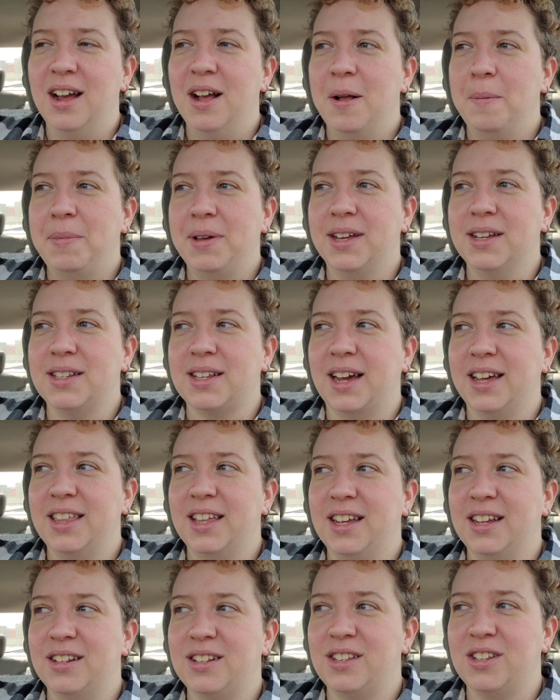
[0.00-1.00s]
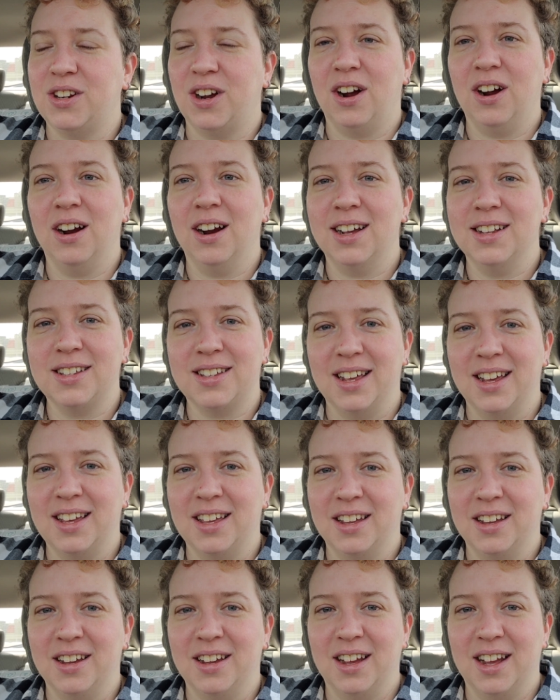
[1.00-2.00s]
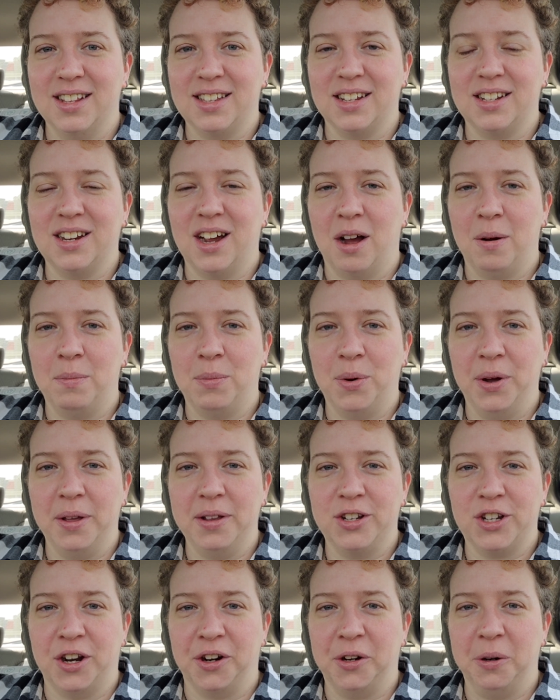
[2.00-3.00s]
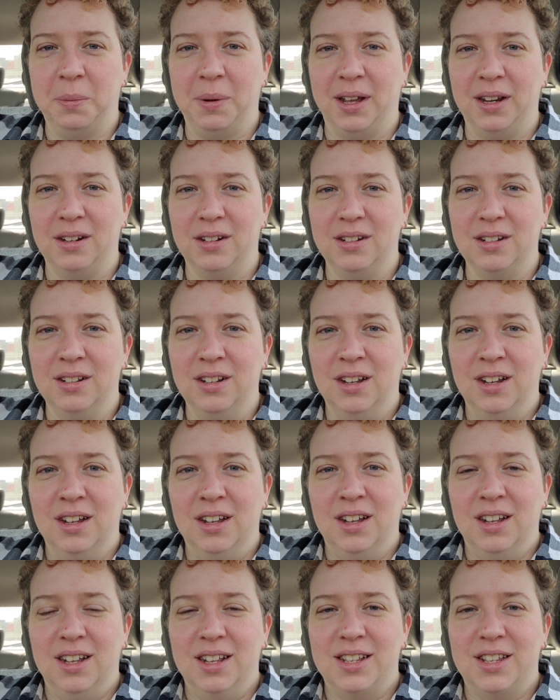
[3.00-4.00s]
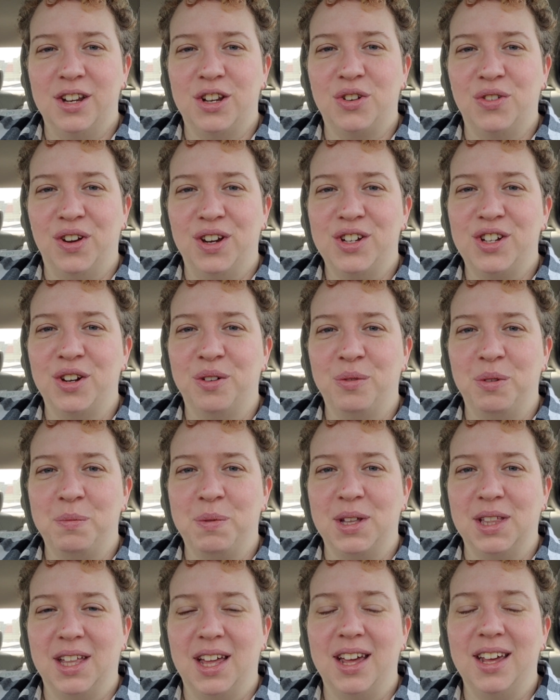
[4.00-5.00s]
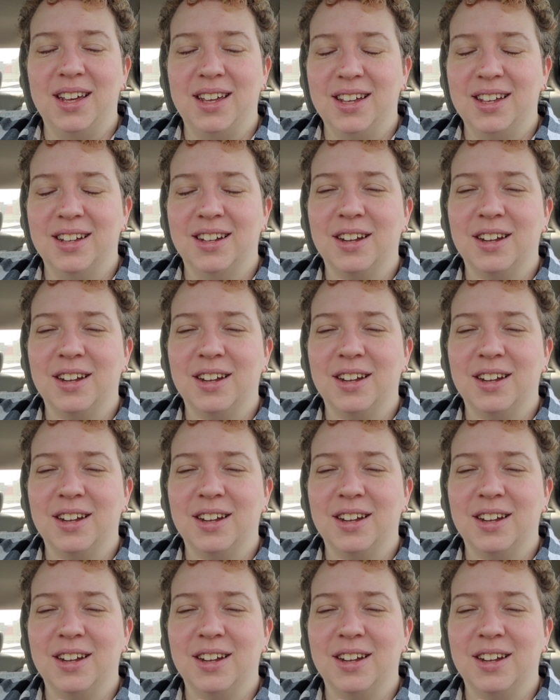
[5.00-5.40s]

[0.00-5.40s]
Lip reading: because I think Star as a tomboy gender bend situation would be like